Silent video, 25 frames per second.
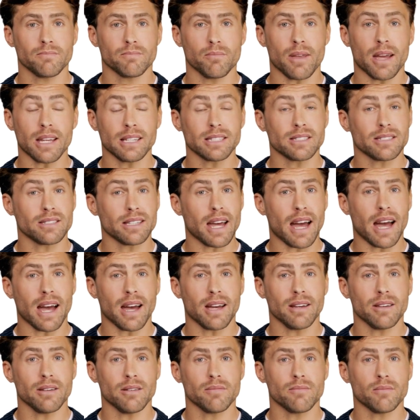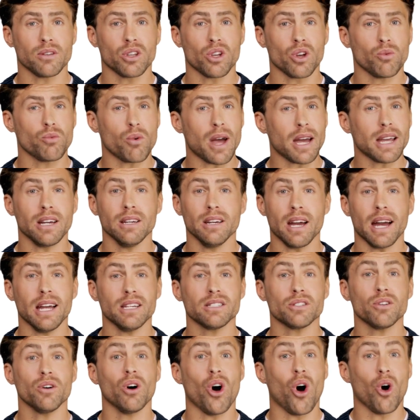Instead, you recognize
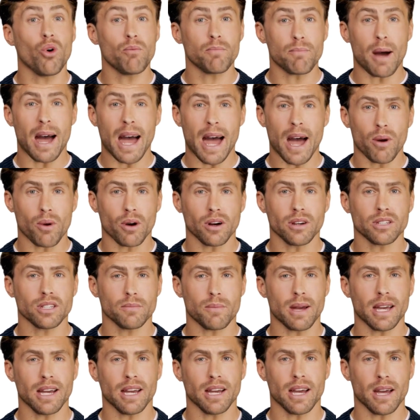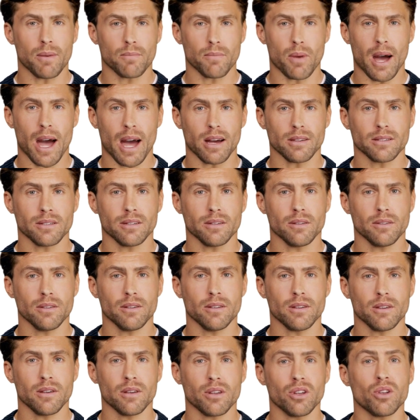your own power to make an impact.
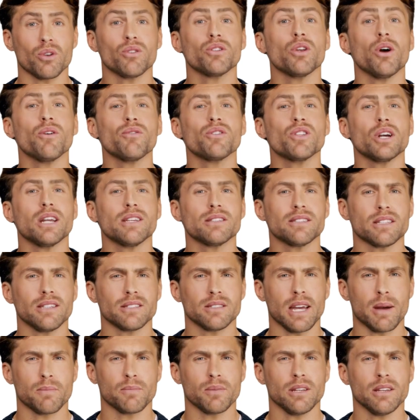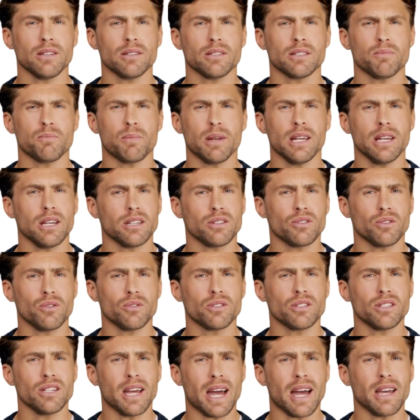You don't chase acceptance because you
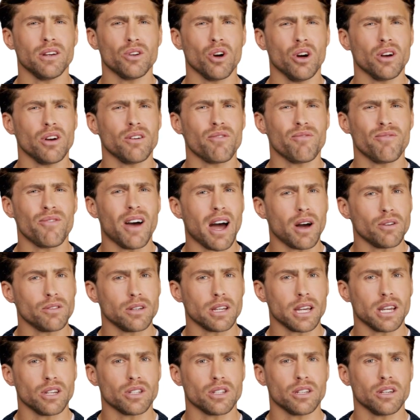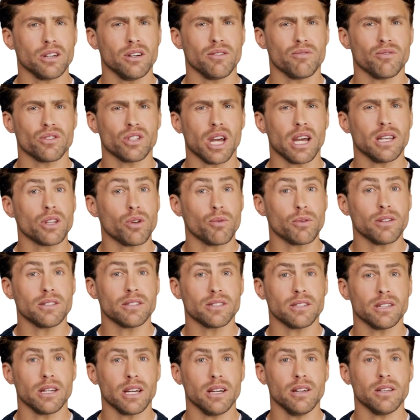stand on a foundation of genuine
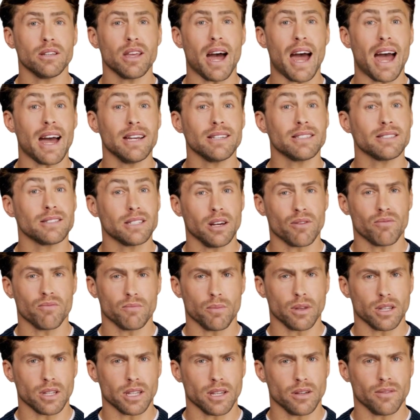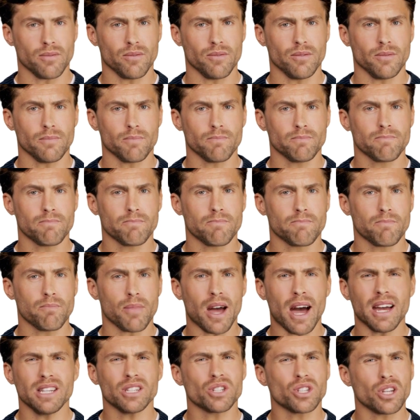skill and self-belief.
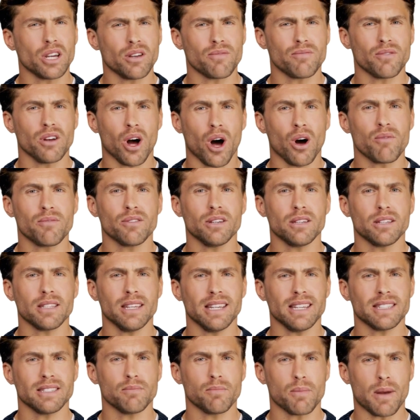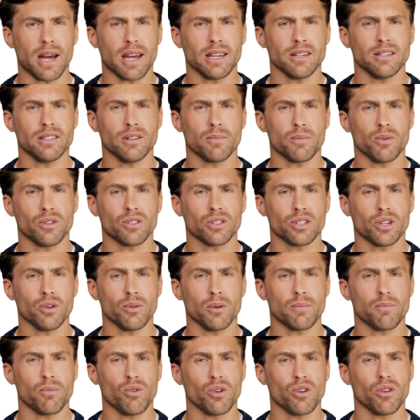That shift often leads men to pursue
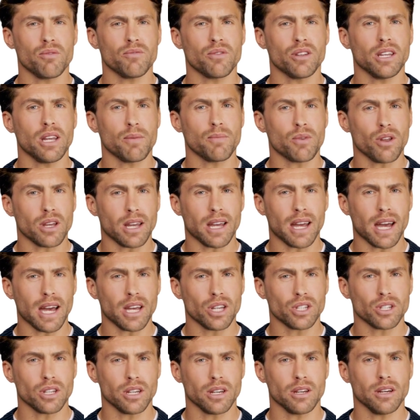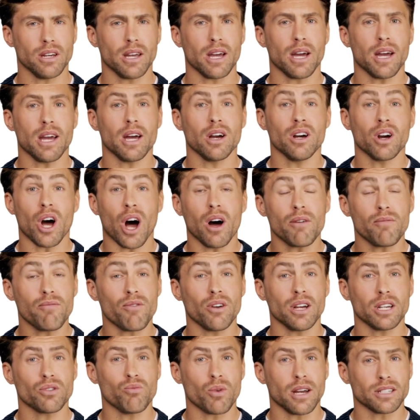improved communication,
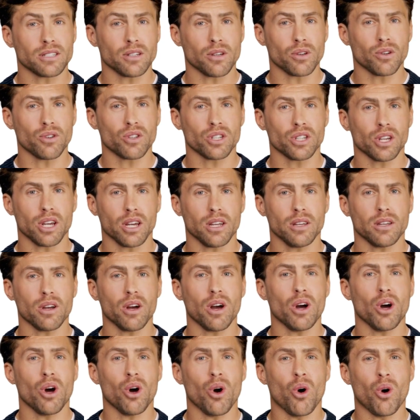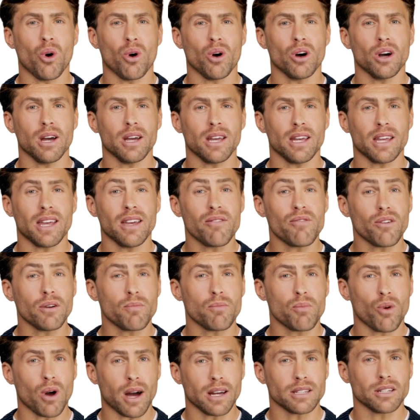conflict resolution, or even
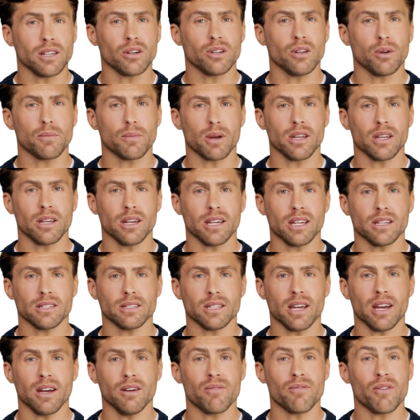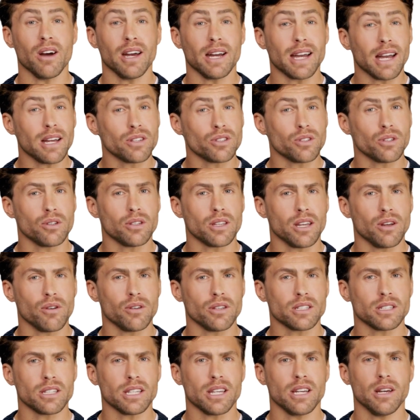practical abilities like financial
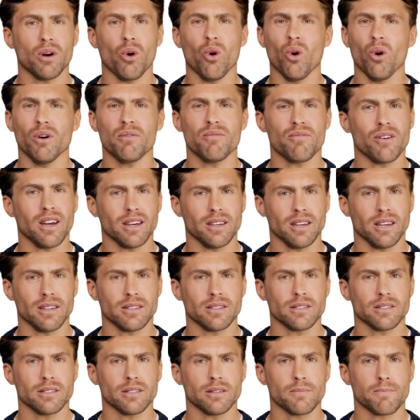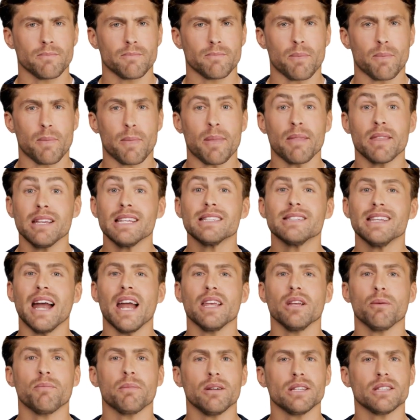literacy or fitness. These
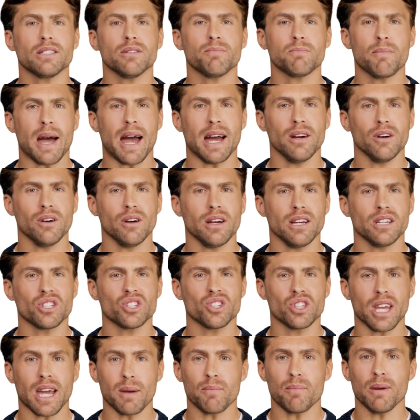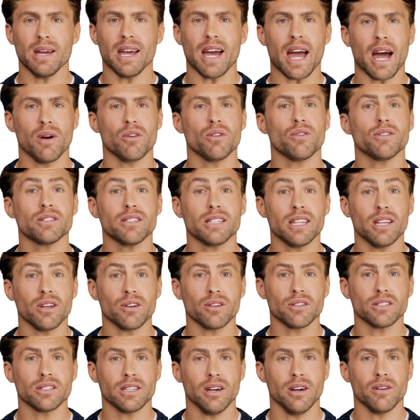elements matter in shaping how you see
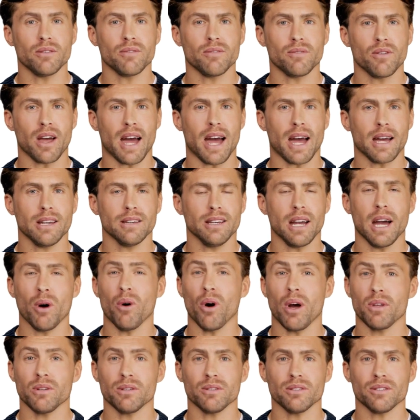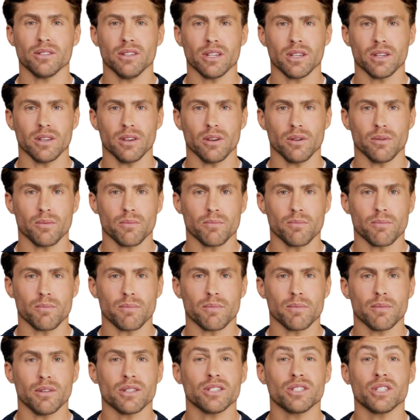yourself and how others see you.
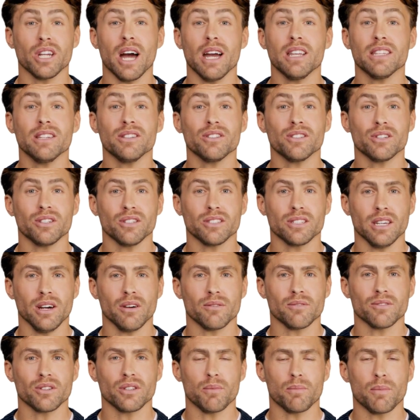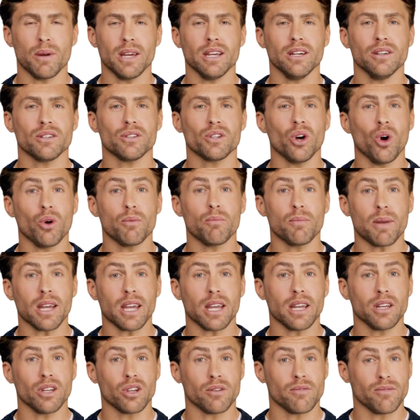Challenge yourself to pick a
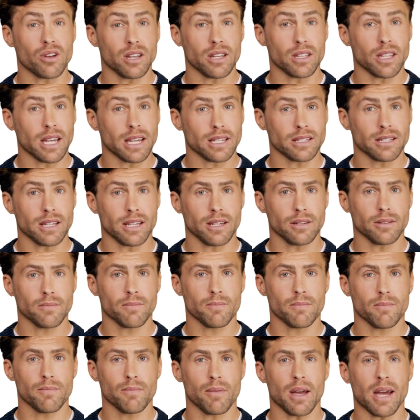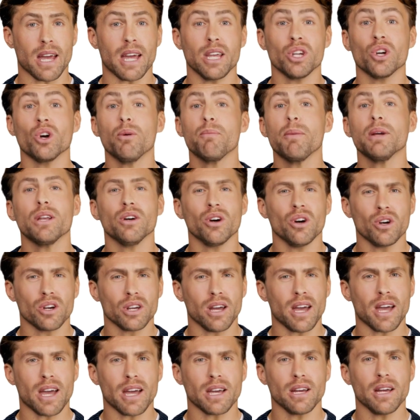domain you've neglected. It could be
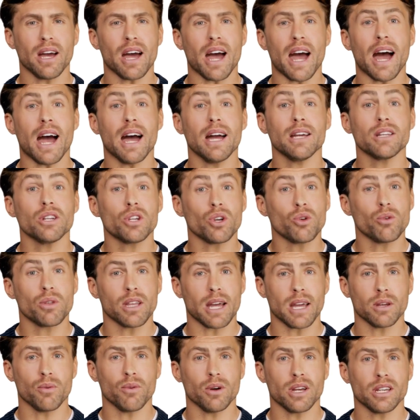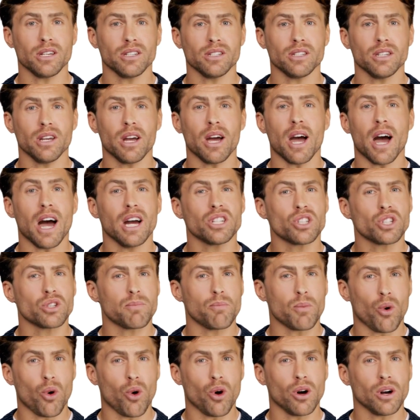cooking, a new language, a
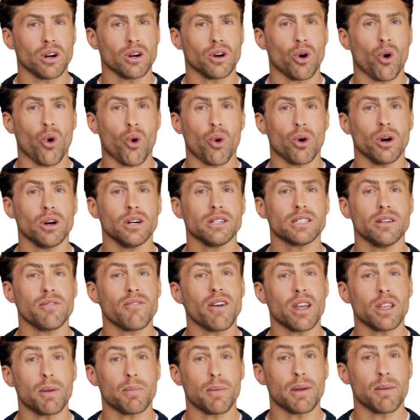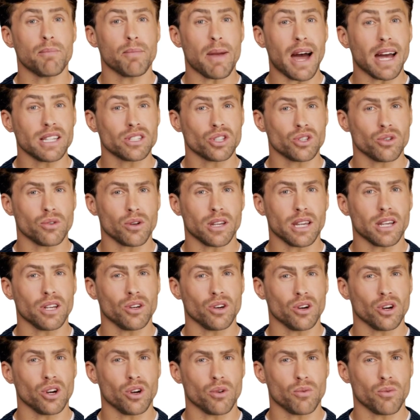sport, or developing mastery in your
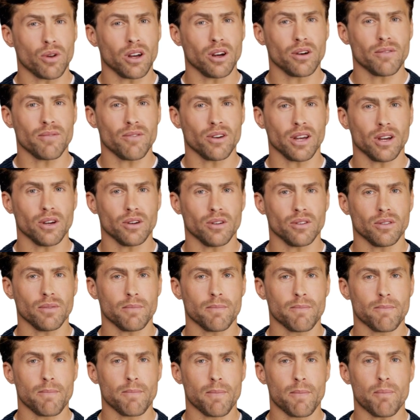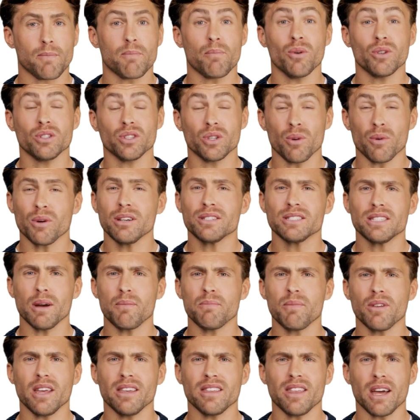career field. Pursuing
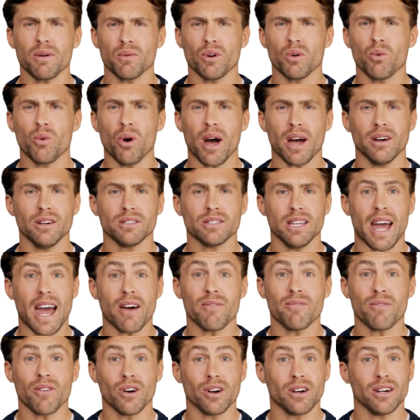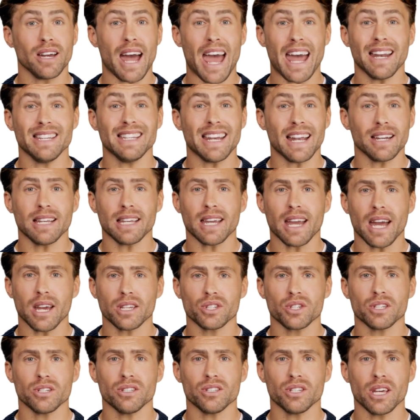something that requires effort and
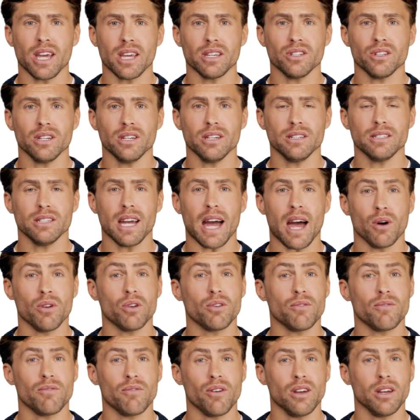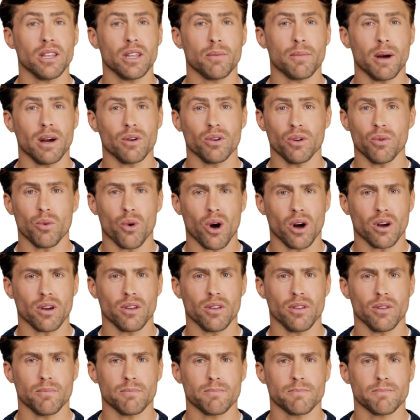dedication changes how you feel about your worth.